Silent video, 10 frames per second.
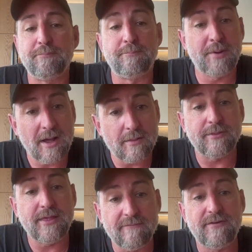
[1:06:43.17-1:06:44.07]
But
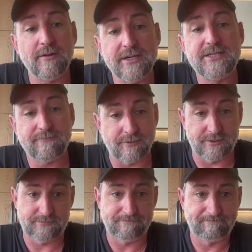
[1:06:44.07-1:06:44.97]
they're very different.
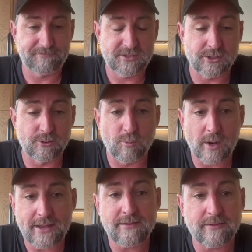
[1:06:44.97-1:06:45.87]
So the
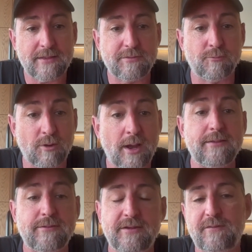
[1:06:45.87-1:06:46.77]
way that the
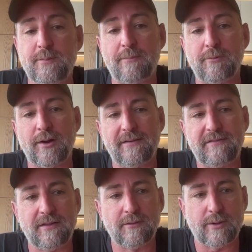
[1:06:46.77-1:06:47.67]
right thinks about
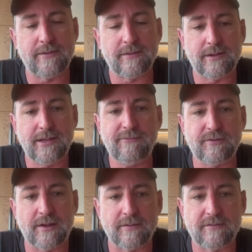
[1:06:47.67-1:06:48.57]
morality and the way that the left
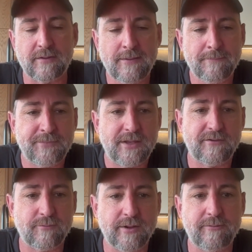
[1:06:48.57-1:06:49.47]
does
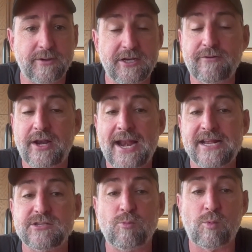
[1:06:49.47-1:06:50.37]
is really, really different. And
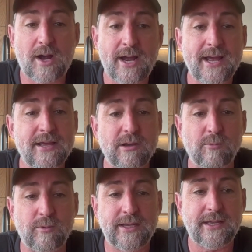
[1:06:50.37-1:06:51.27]
it's why
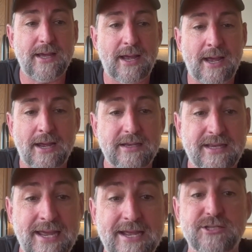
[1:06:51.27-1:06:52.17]
we
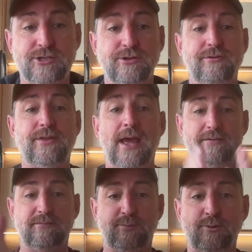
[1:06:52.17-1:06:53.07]
get to that
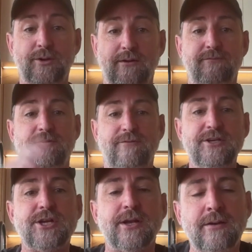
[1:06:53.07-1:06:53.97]
point of
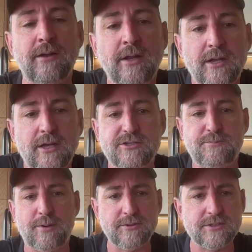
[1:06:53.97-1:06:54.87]
division, because
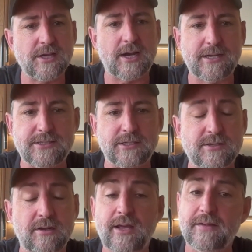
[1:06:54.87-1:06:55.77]
both sides are
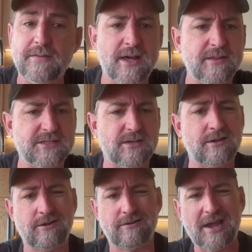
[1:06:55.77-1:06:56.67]
looking at the other side
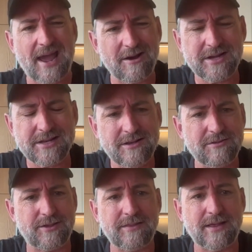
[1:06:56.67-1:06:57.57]
and going, how can you
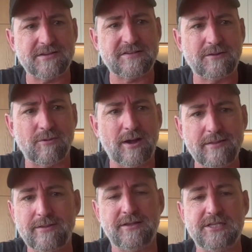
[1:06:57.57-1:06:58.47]
think that's the right
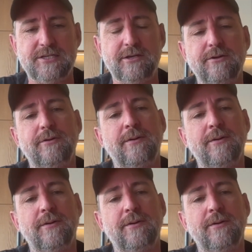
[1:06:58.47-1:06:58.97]
thing to do?